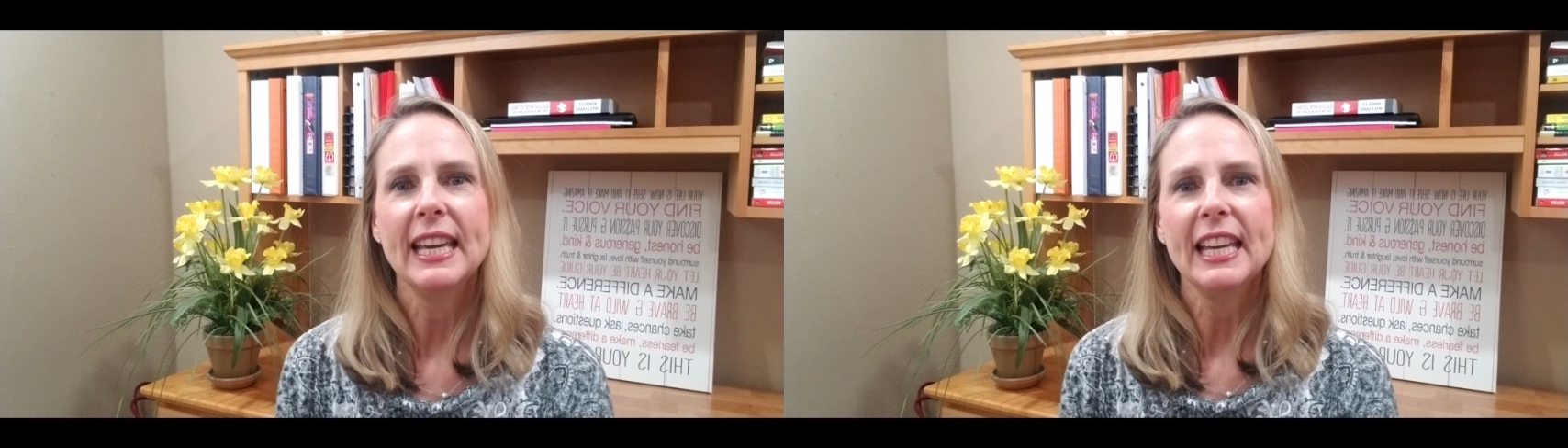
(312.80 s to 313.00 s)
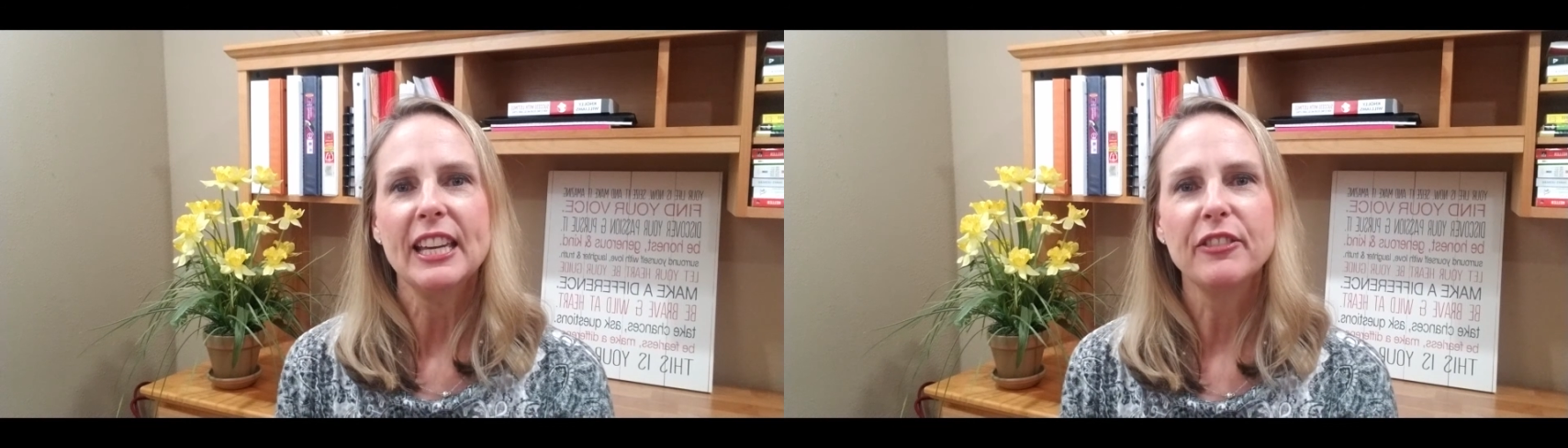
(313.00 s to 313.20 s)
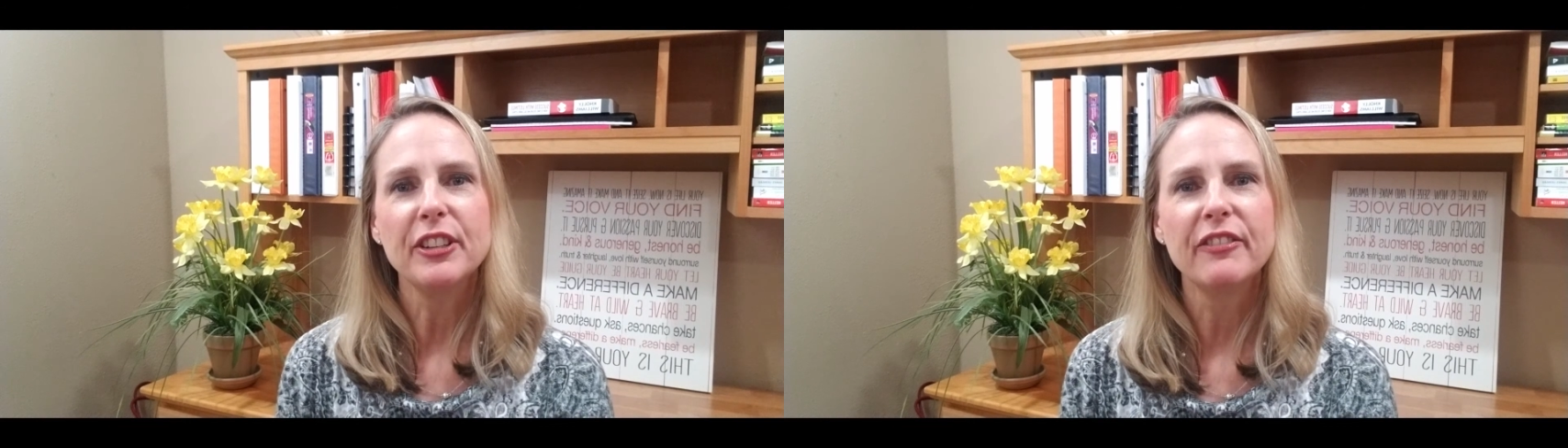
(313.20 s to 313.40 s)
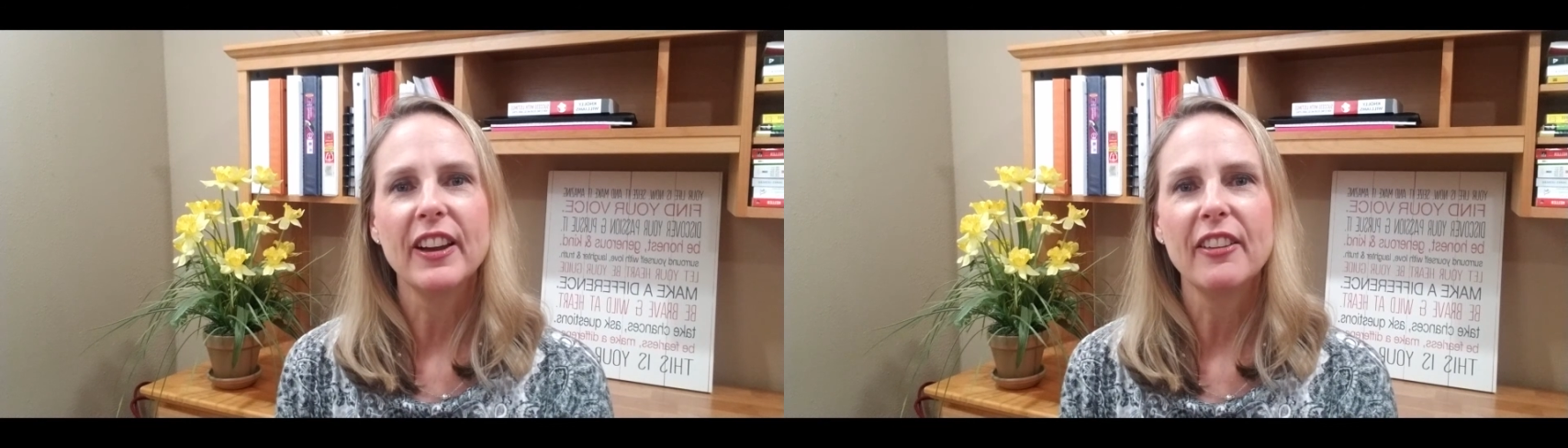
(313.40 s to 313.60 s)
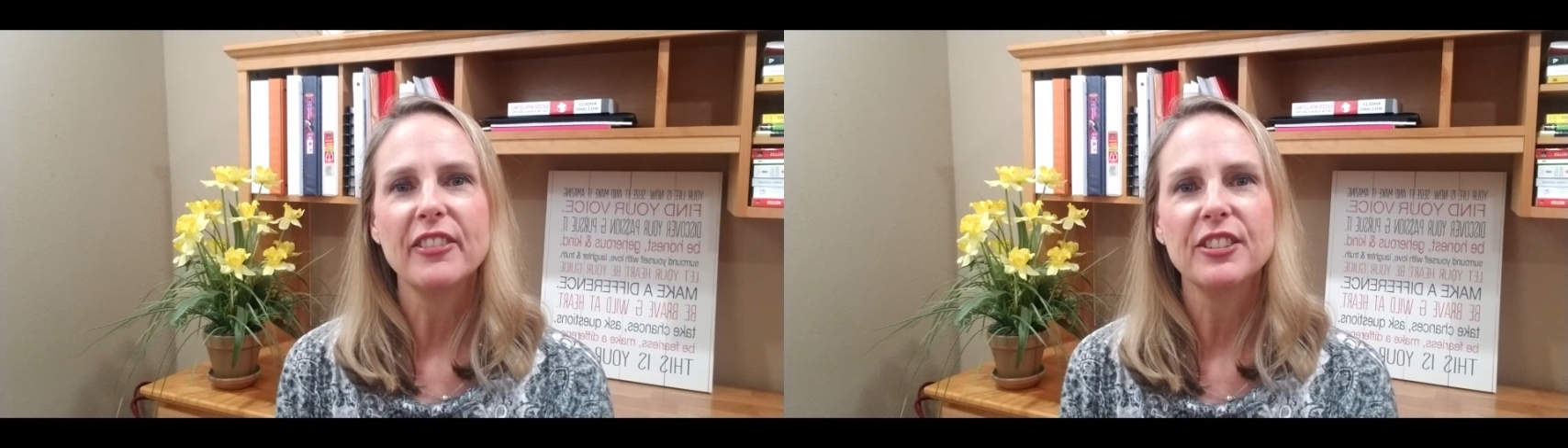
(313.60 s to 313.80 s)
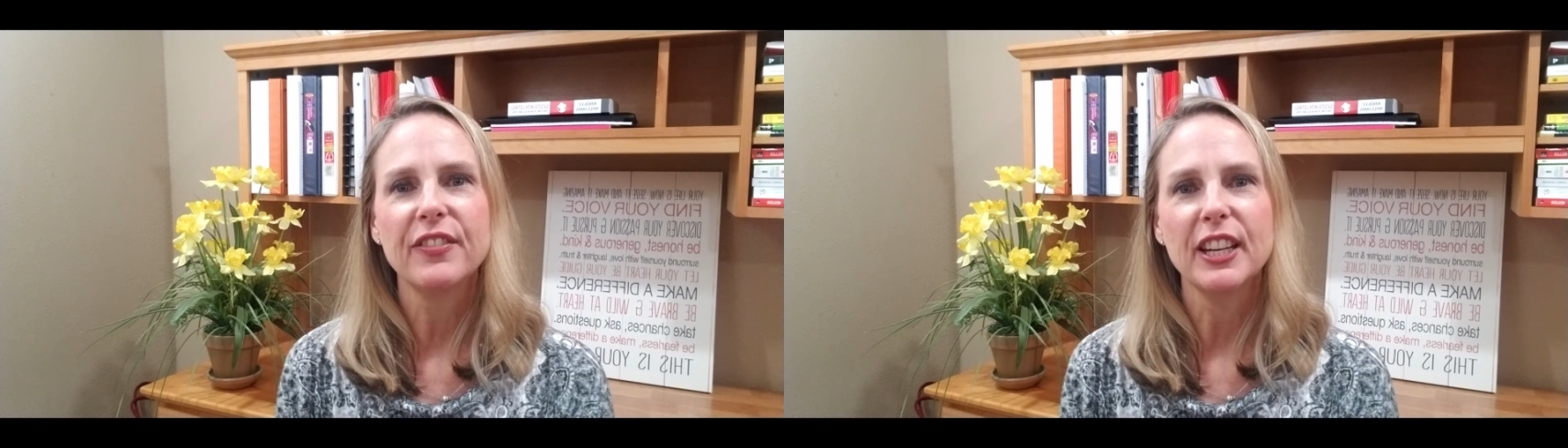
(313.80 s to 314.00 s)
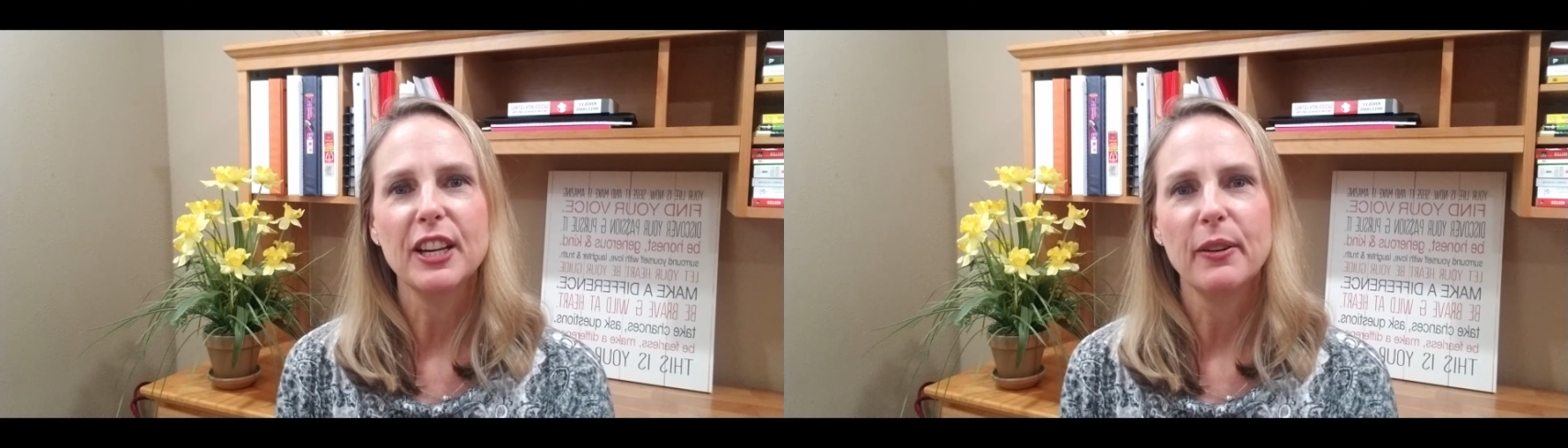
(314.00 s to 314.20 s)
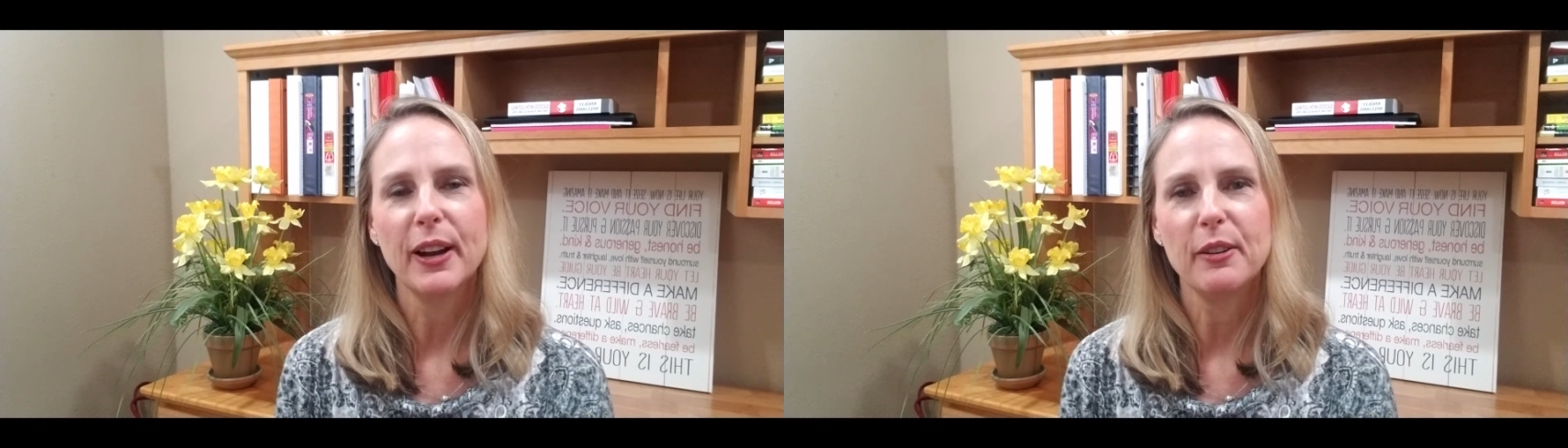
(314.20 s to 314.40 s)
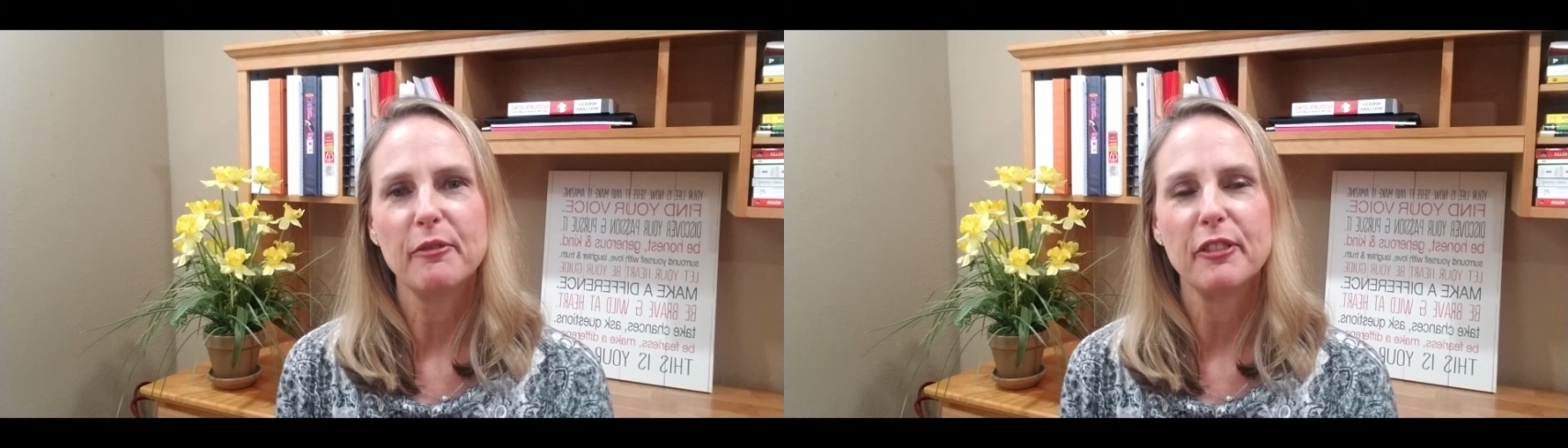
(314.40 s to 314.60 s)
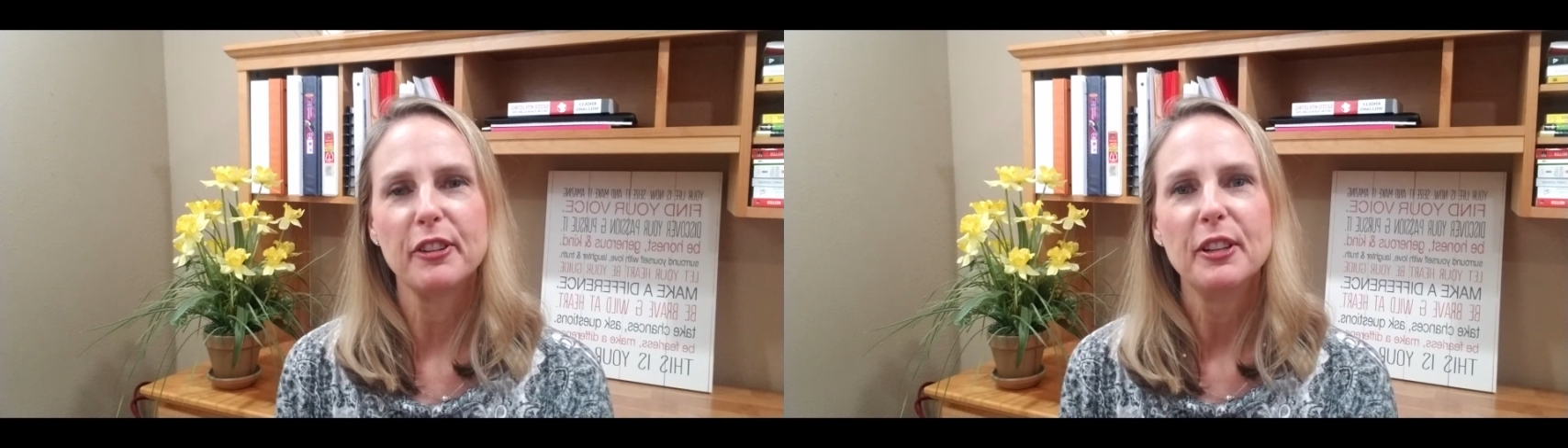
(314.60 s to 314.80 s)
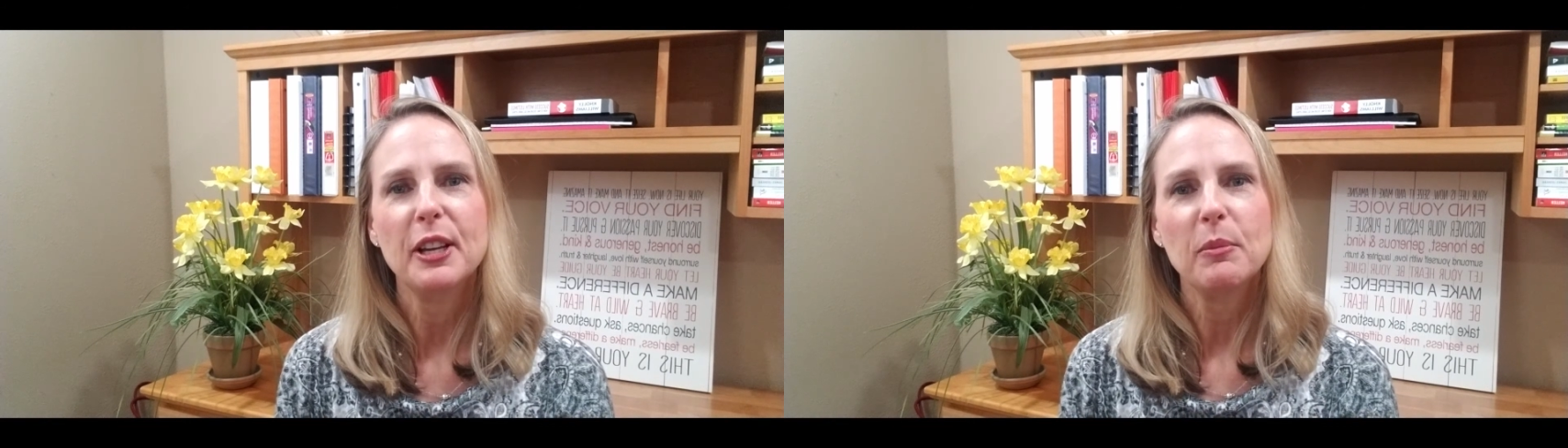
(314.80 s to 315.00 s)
If you found this video helpful,